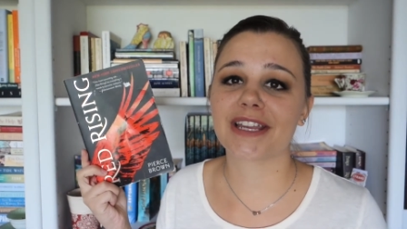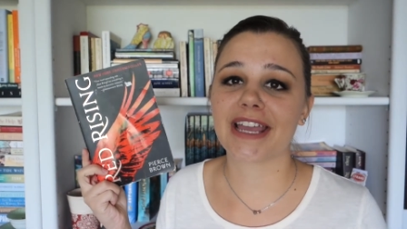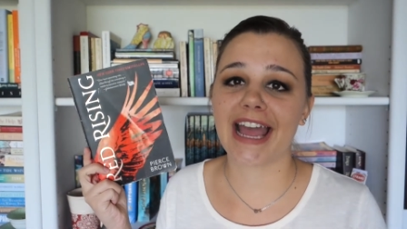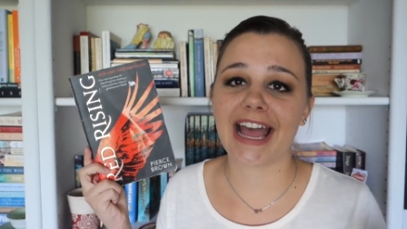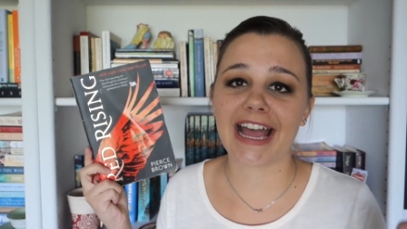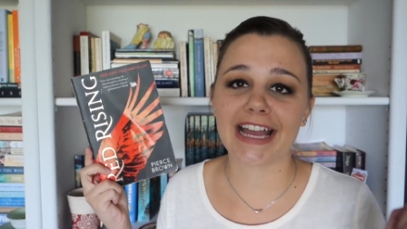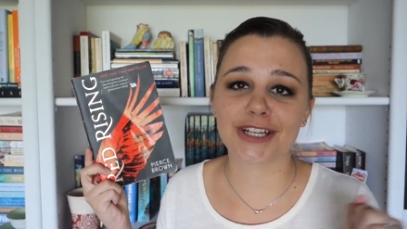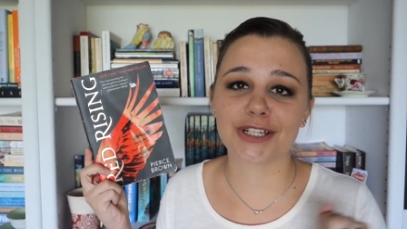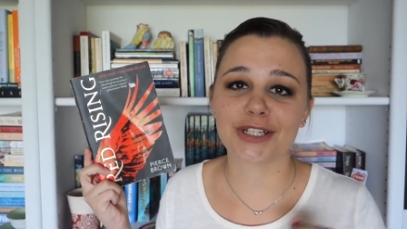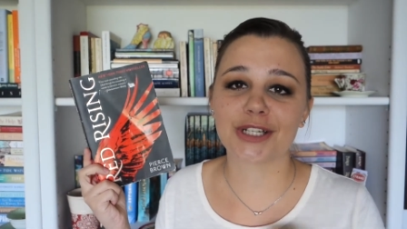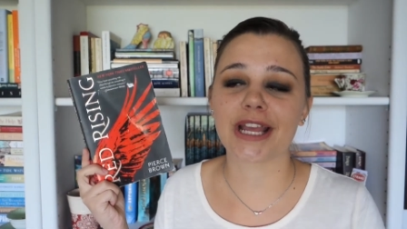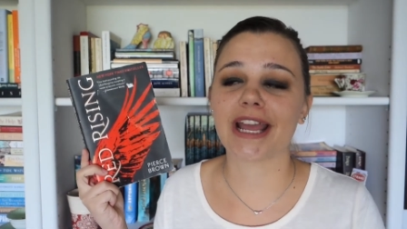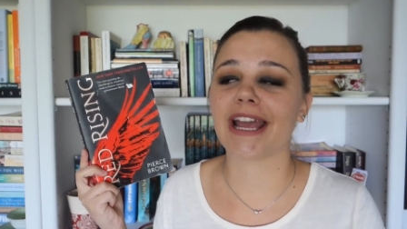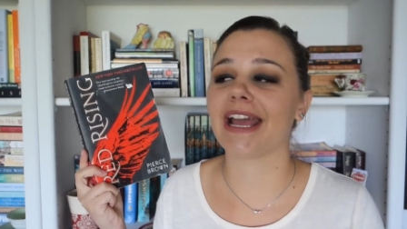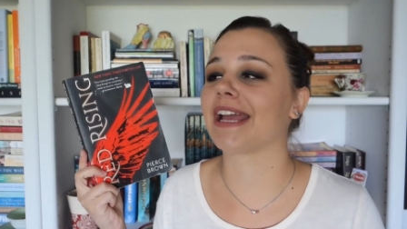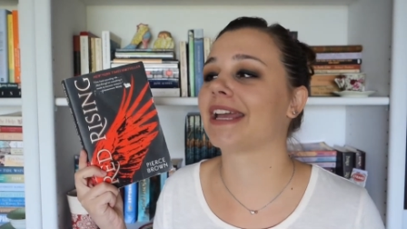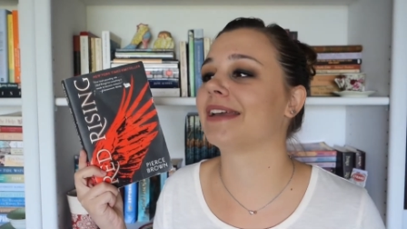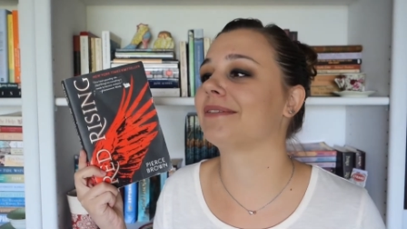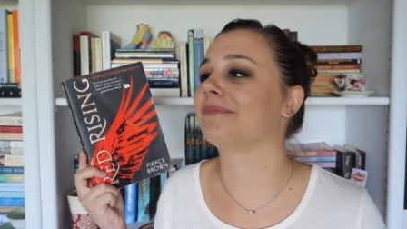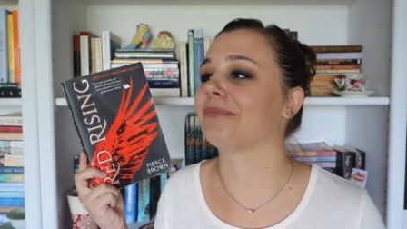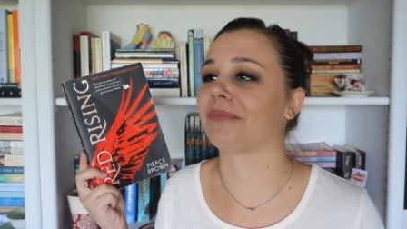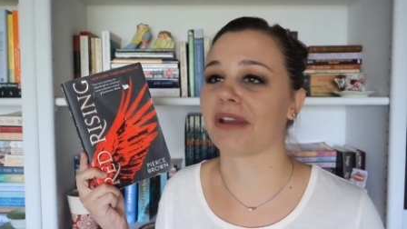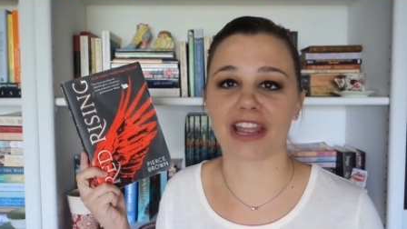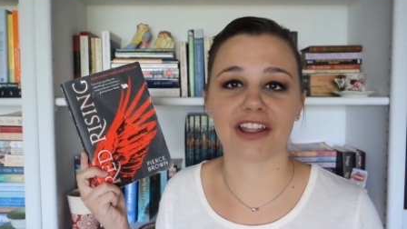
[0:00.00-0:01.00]

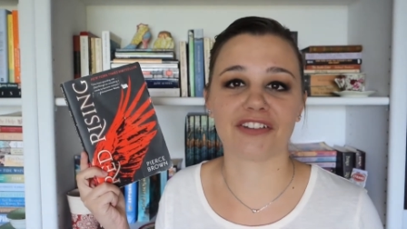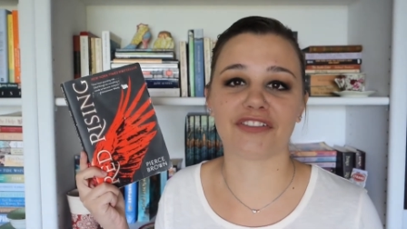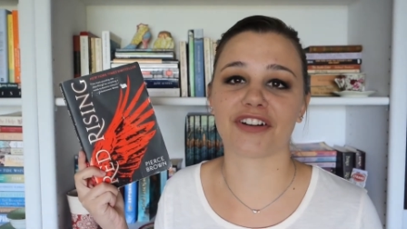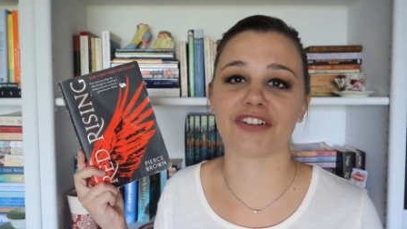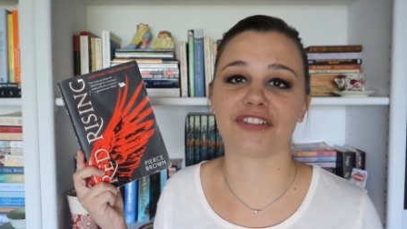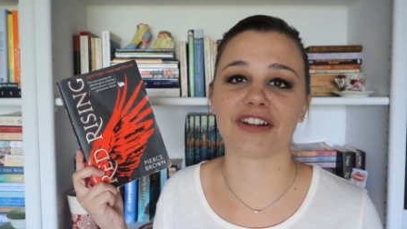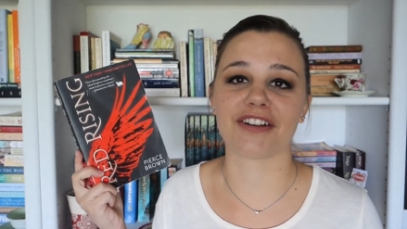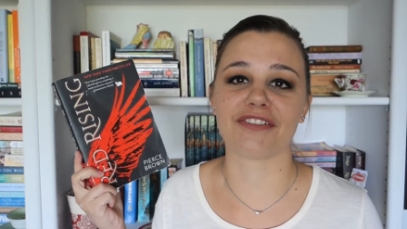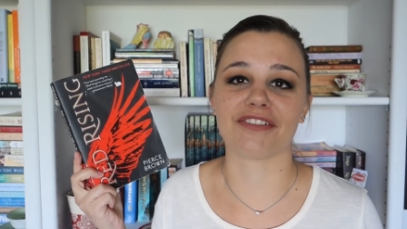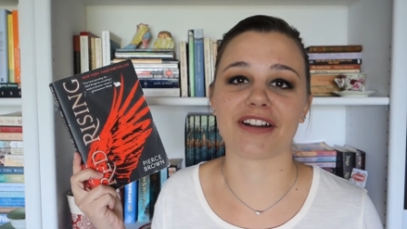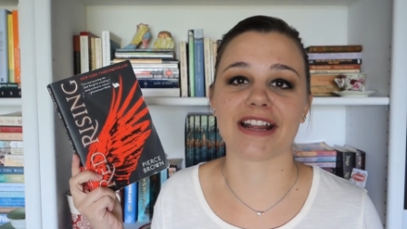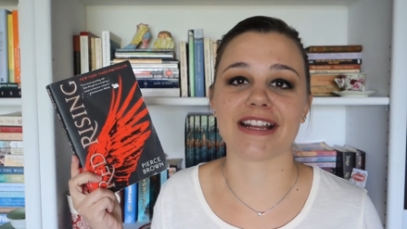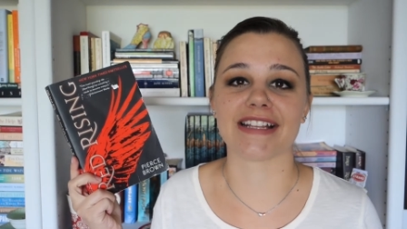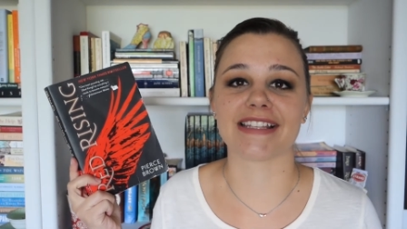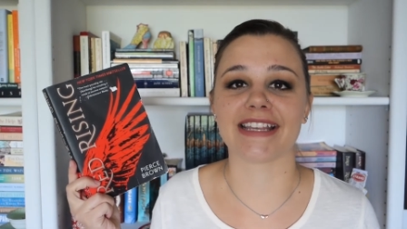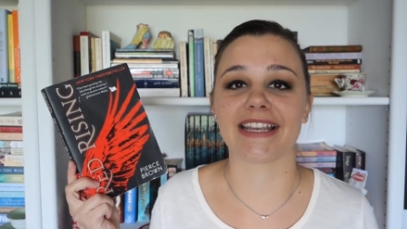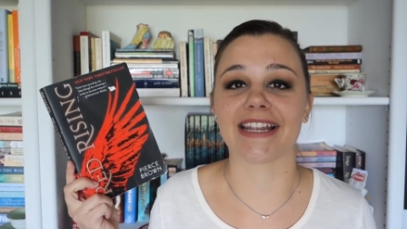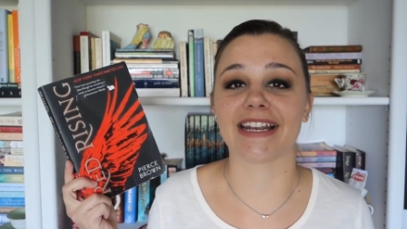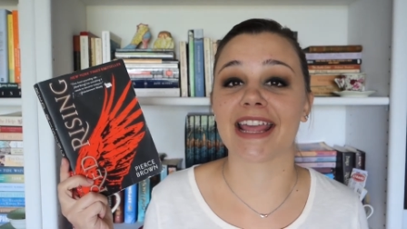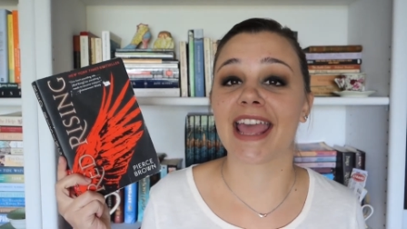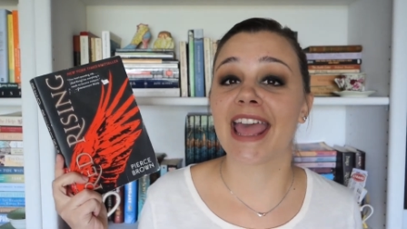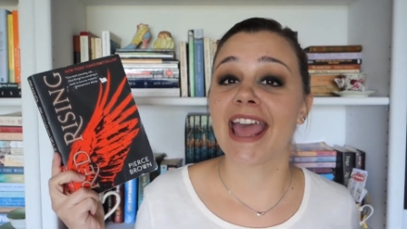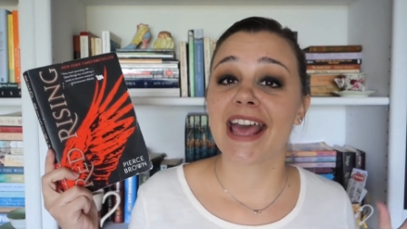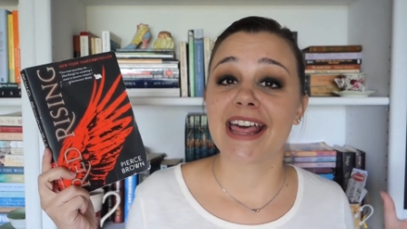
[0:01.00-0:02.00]
hashtag Mike for Red
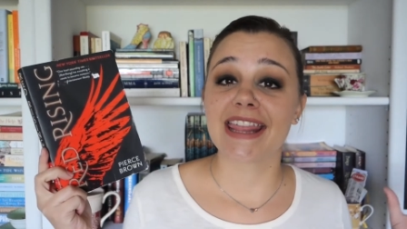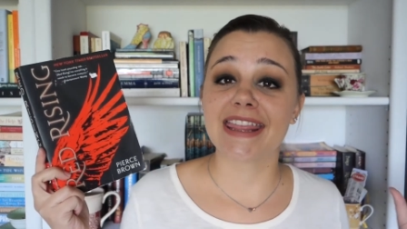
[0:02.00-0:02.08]
Rising.